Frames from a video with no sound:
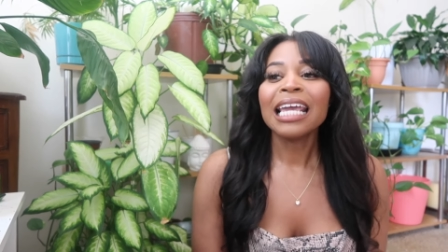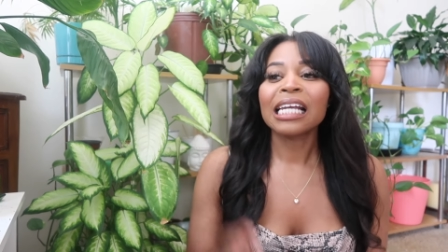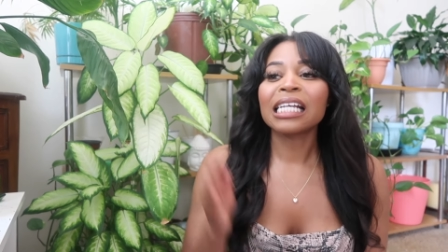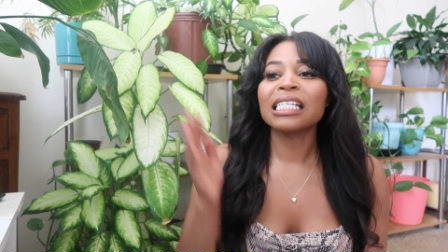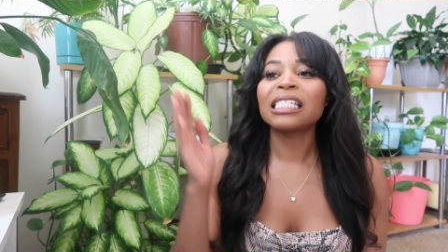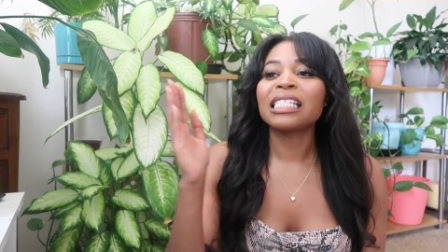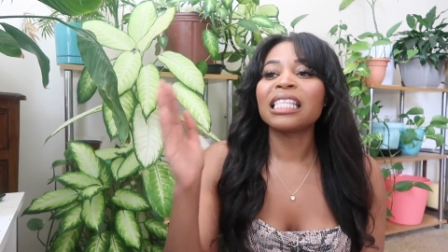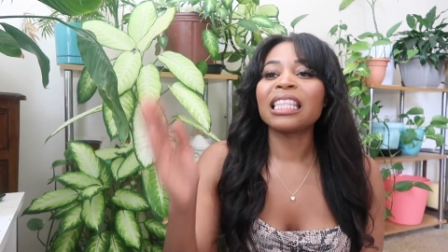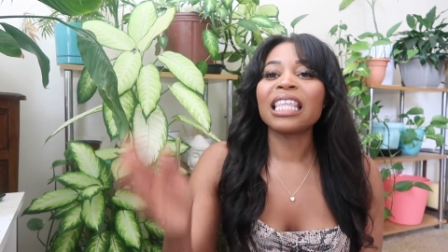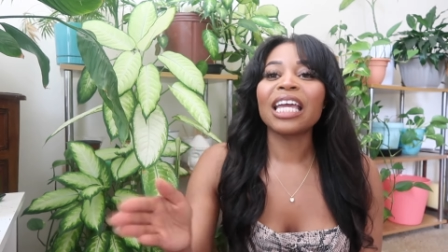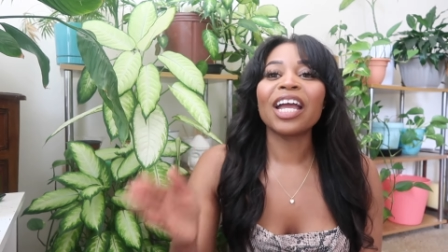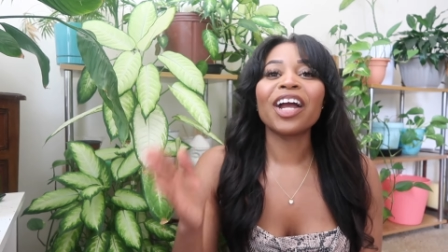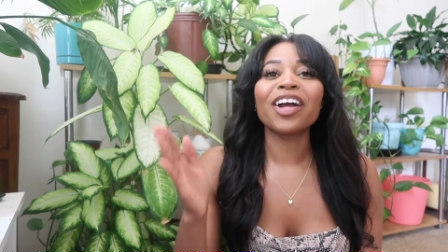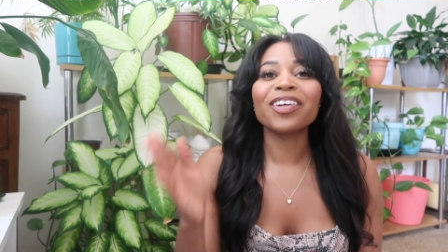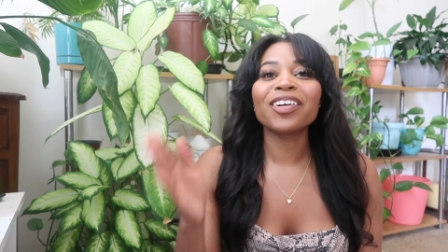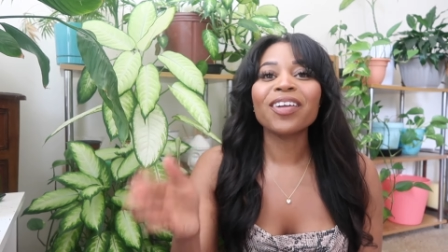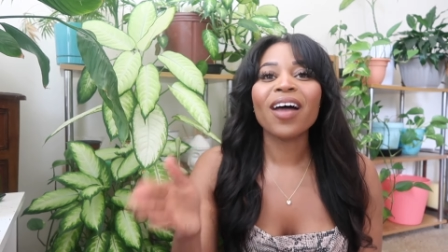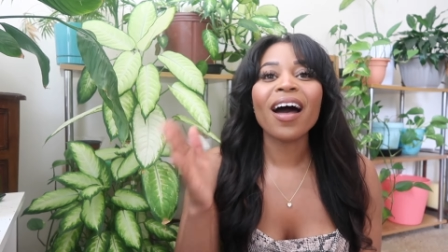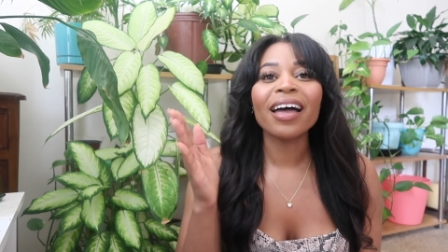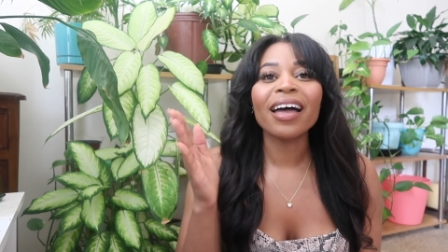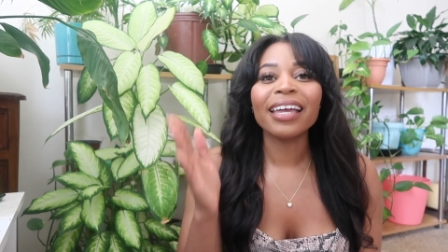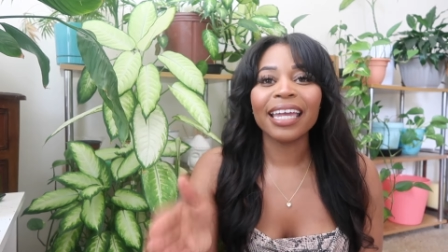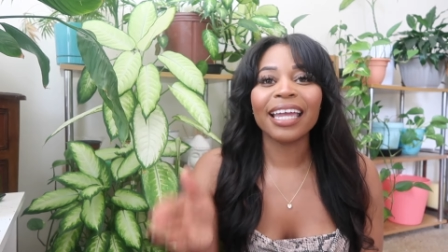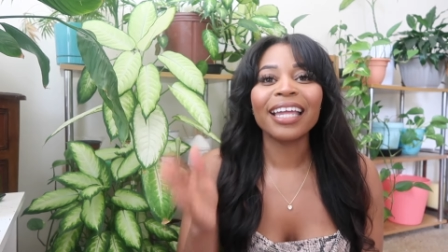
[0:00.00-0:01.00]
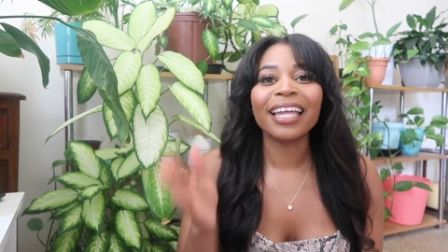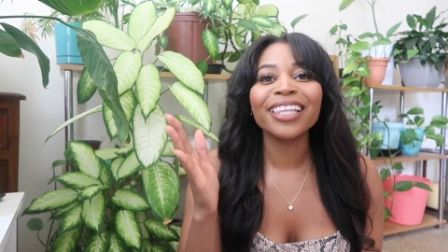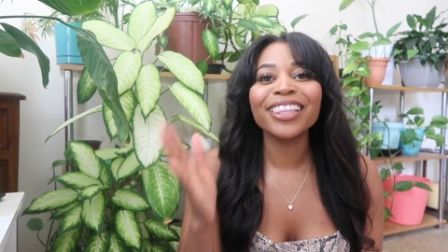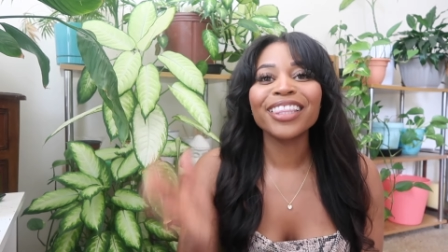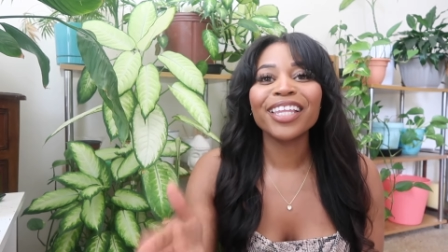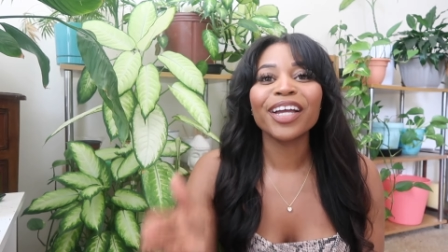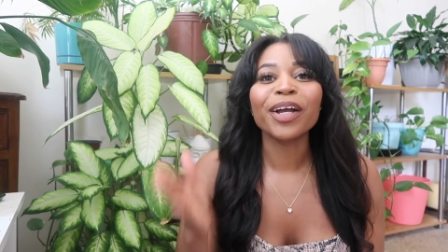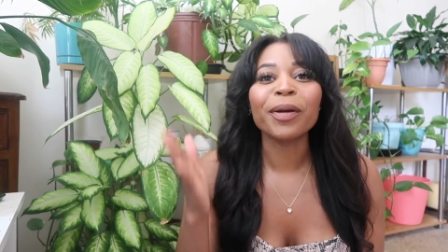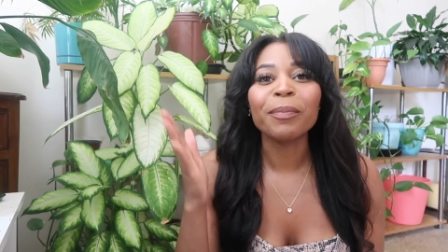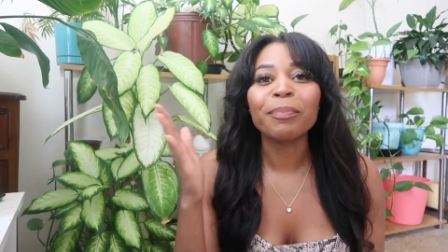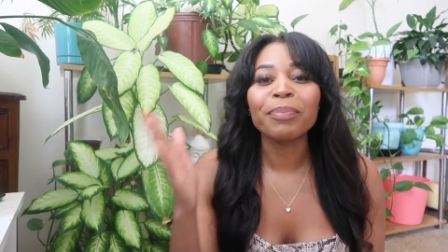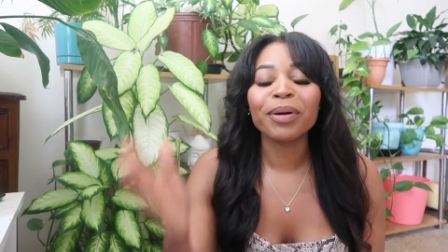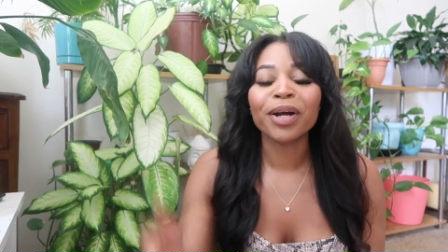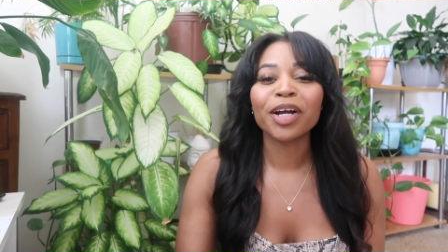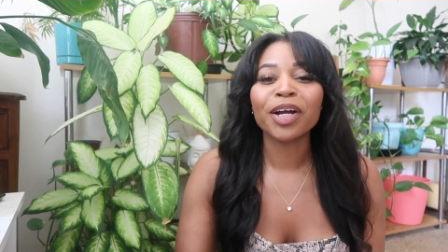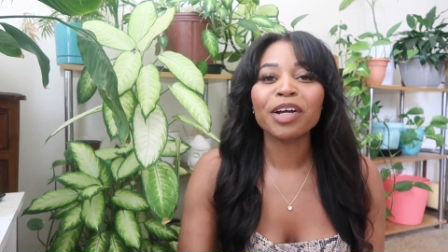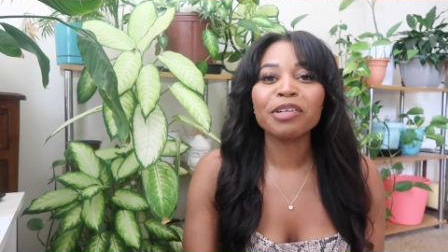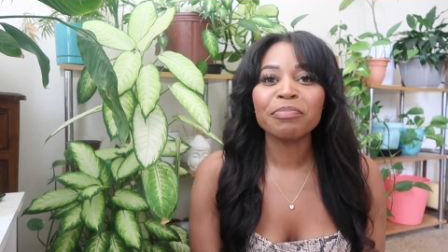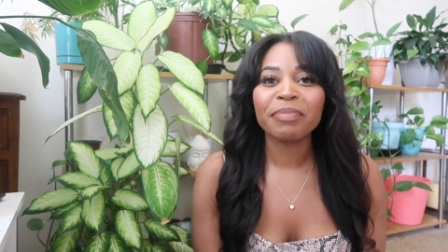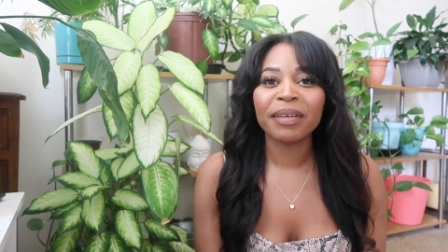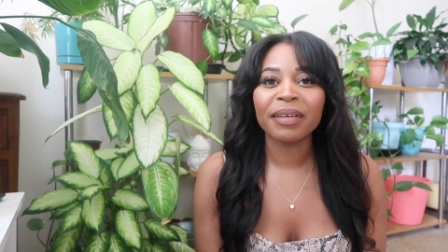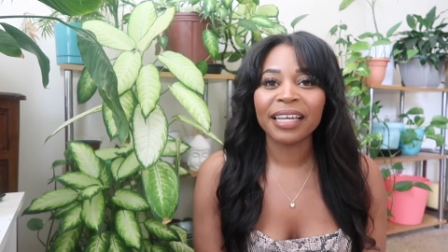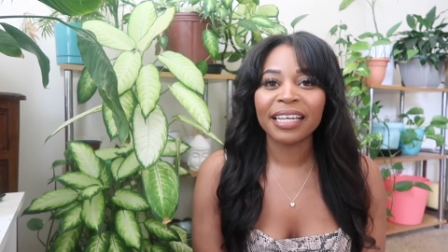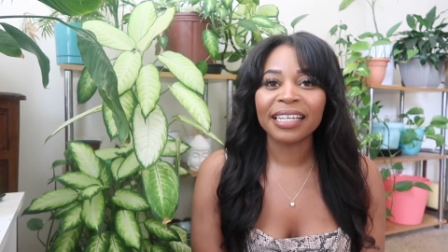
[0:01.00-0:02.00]
Because they're not in their
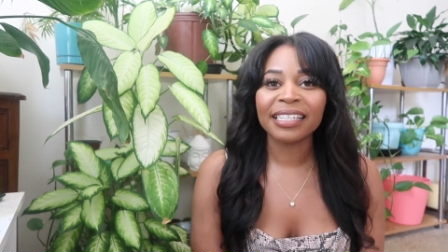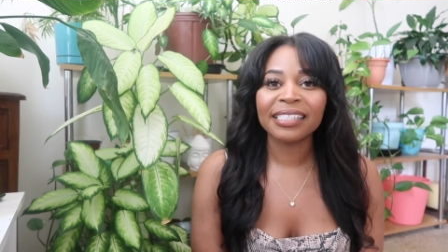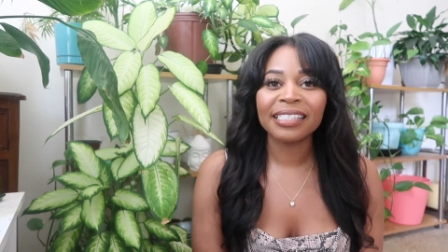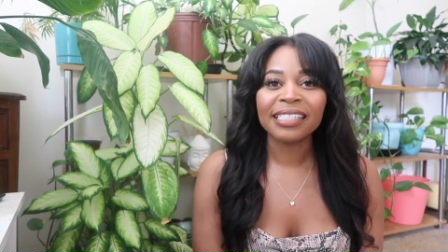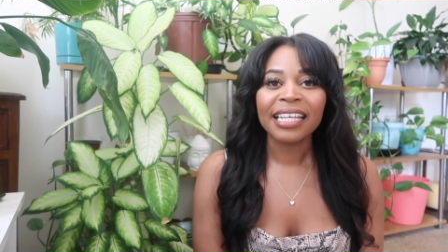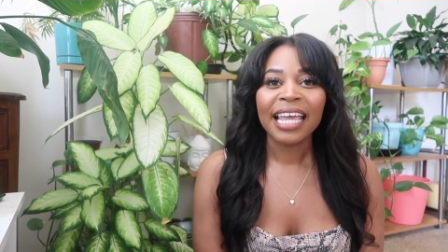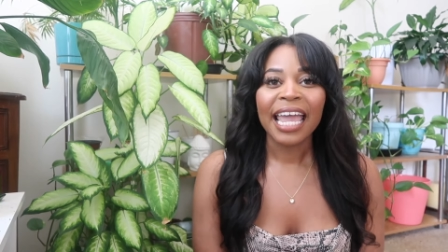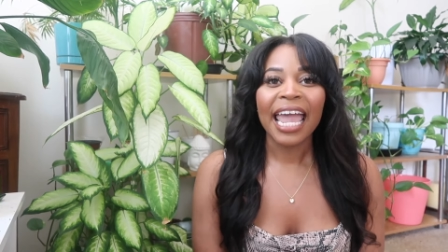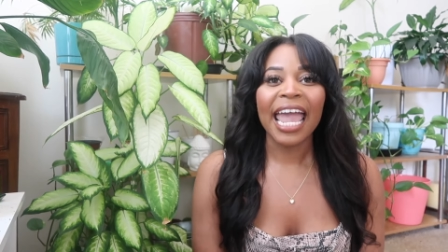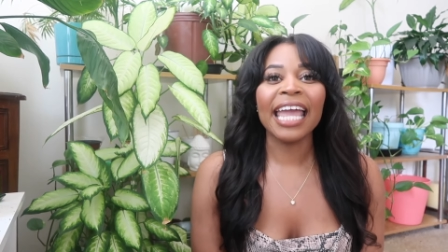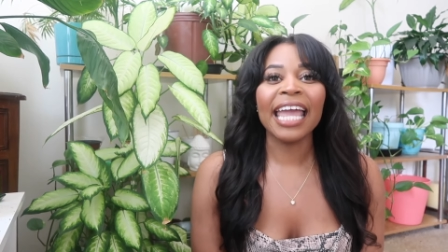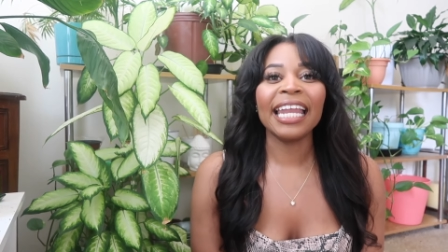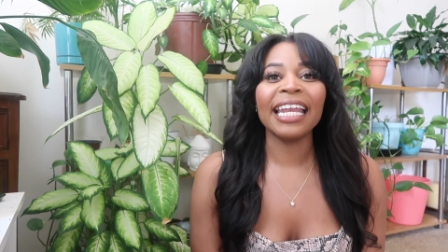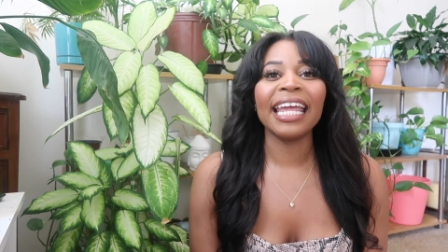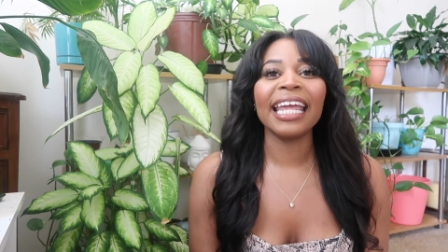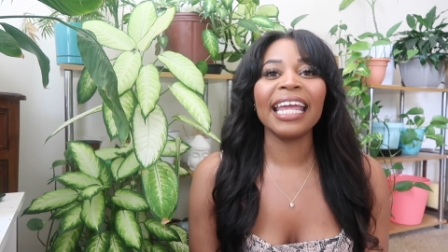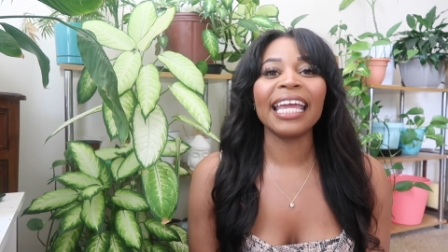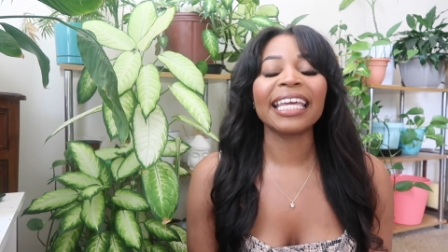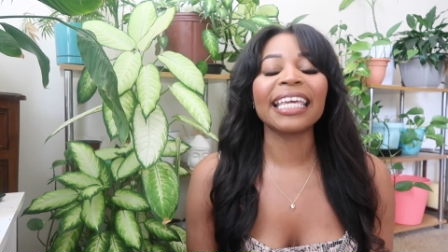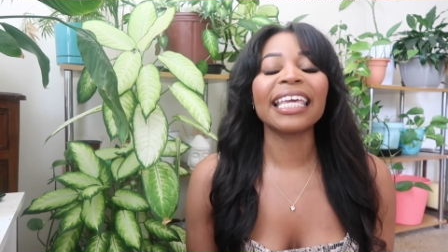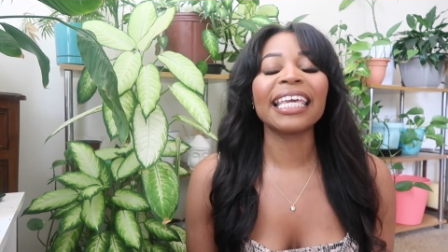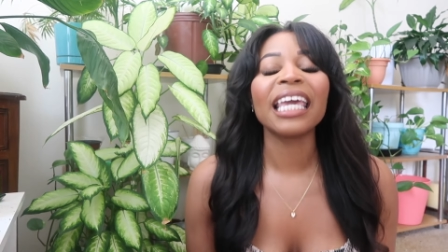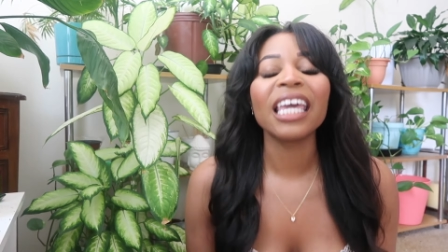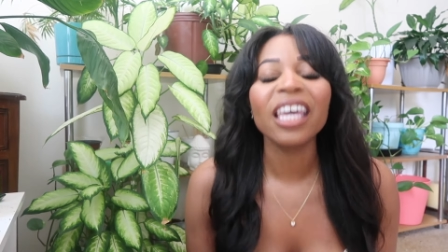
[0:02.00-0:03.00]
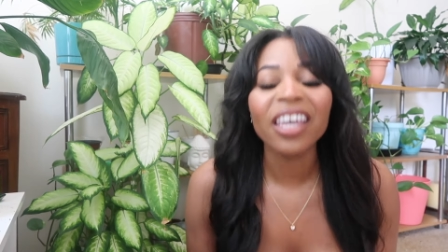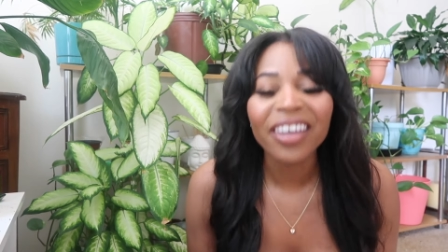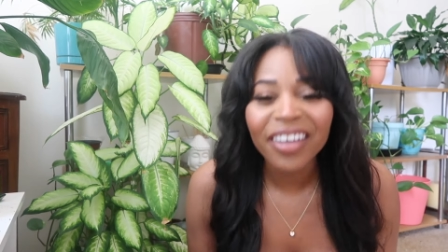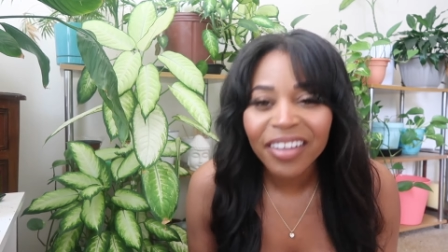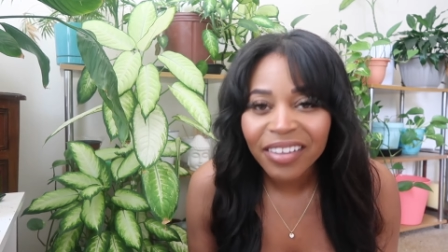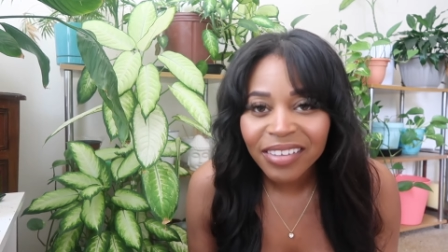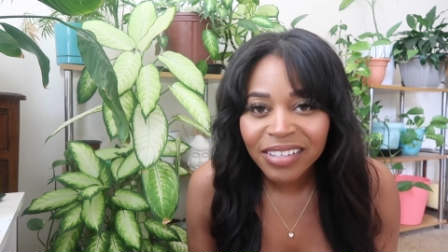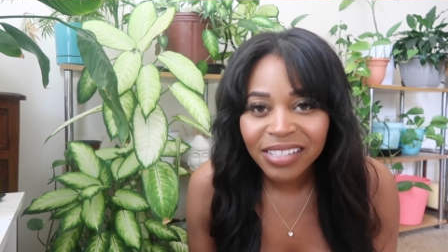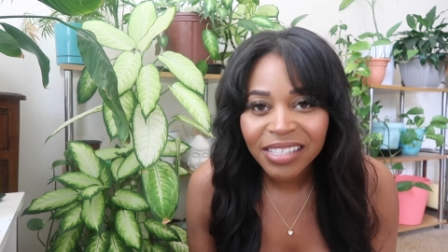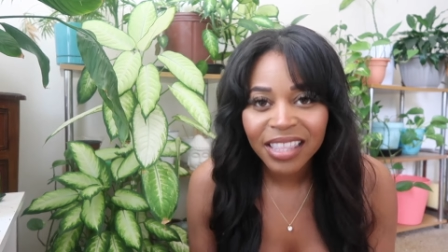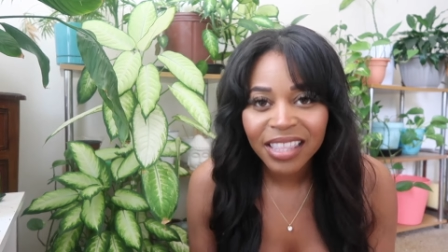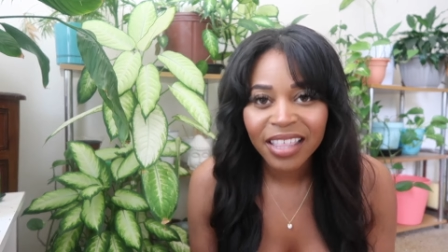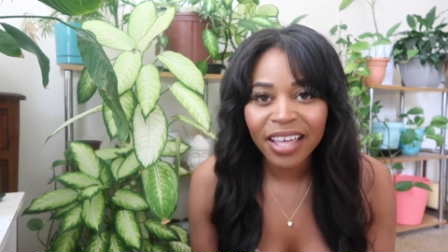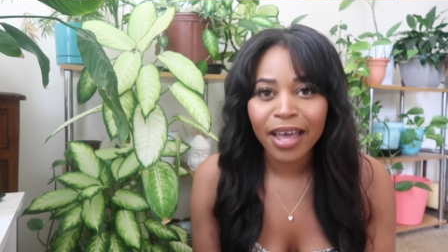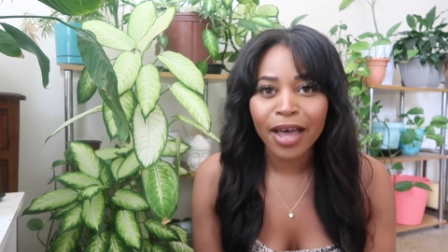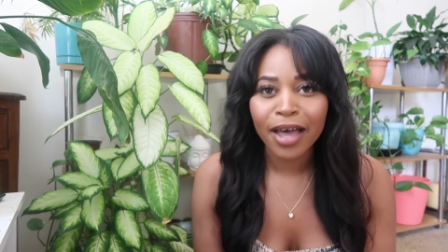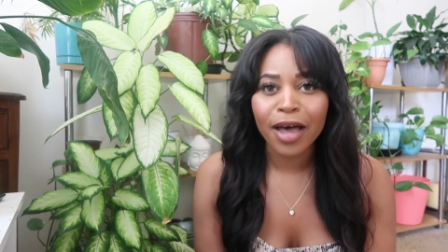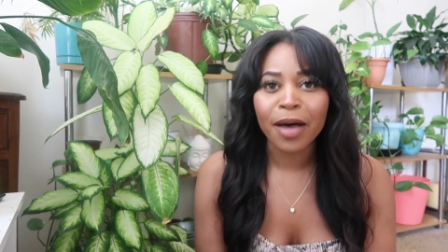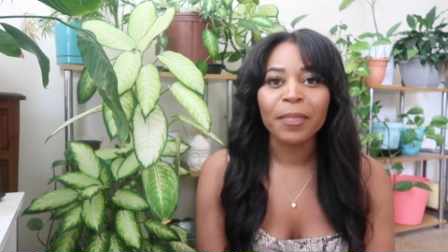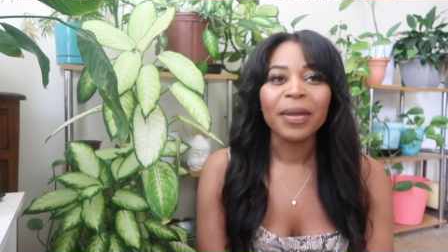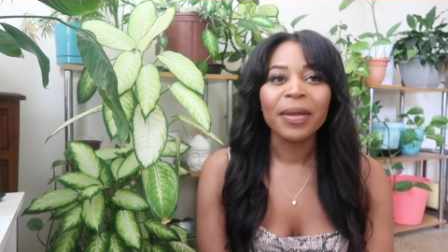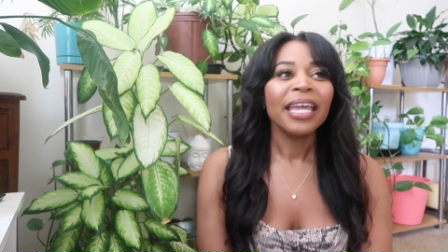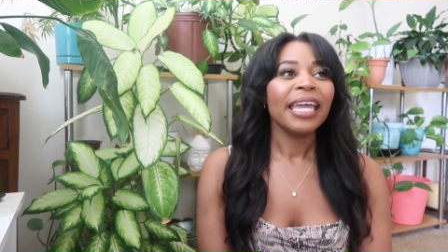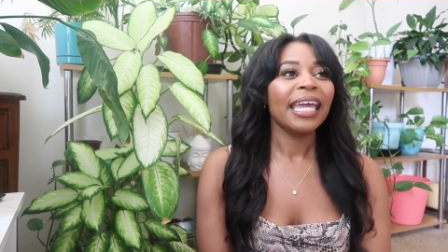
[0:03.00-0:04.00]
purpose, and it kills
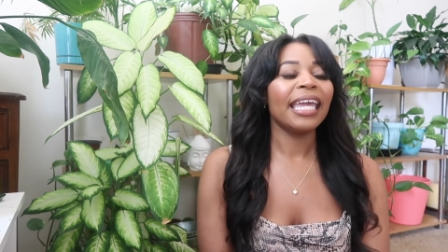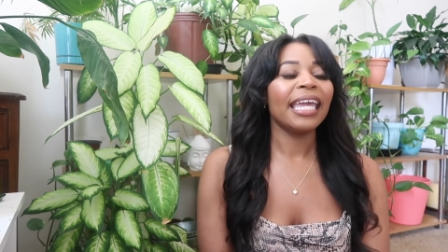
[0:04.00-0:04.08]
them.